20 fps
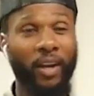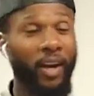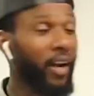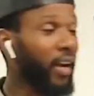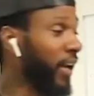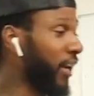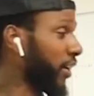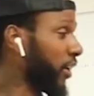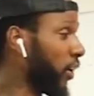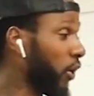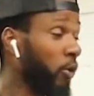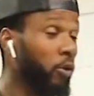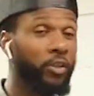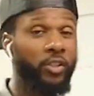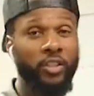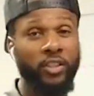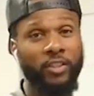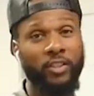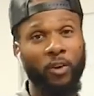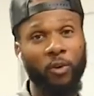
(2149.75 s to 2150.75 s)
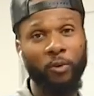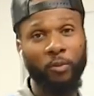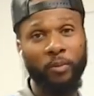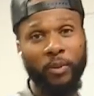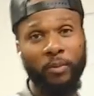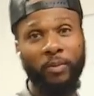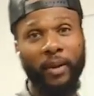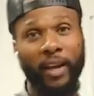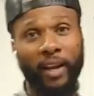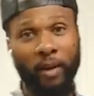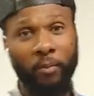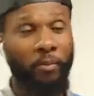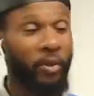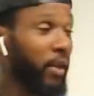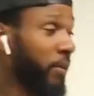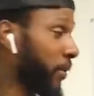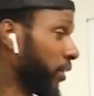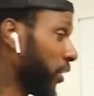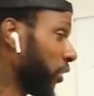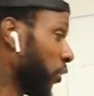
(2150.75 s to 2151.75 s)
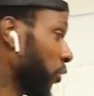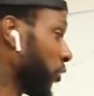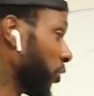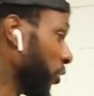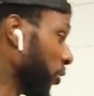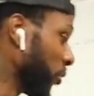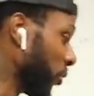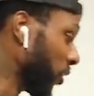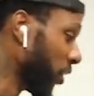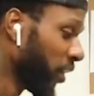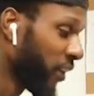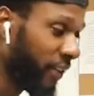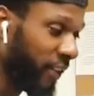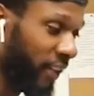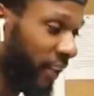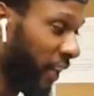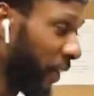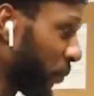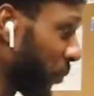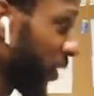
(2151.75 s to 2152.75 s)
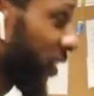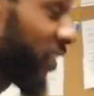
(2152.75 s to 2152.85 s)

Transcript: I gotta go, and she's holding me back. I'm blaming it on you. Yeah,